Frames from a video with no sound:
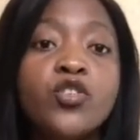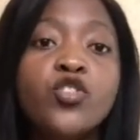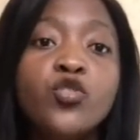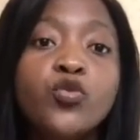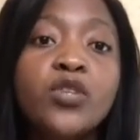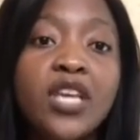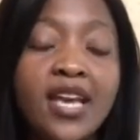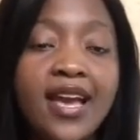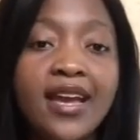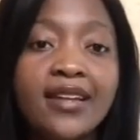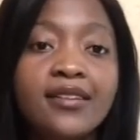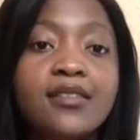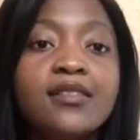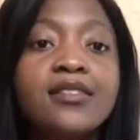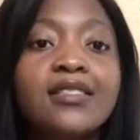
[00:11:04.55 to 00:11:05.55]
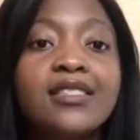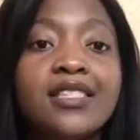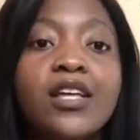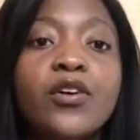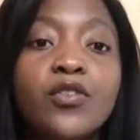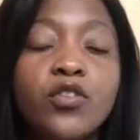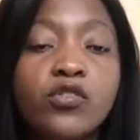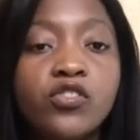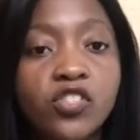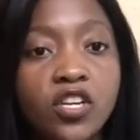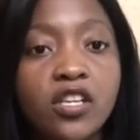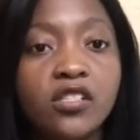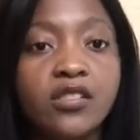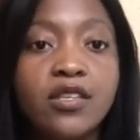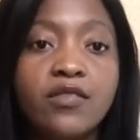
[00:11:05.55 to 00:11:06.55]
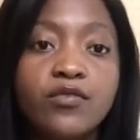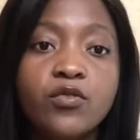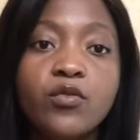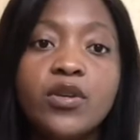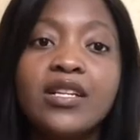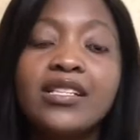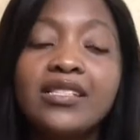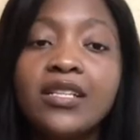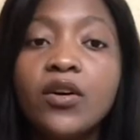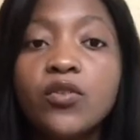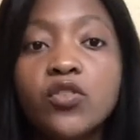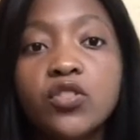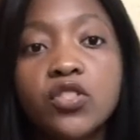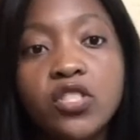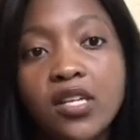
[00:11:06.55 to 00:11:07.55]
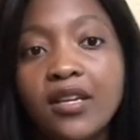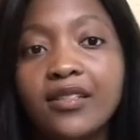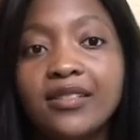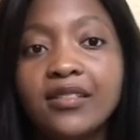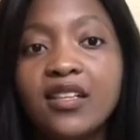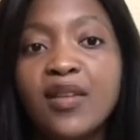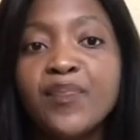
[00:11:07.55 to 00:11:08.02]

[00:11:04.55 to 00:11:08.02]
you can sell your shares if you want to sell your shares.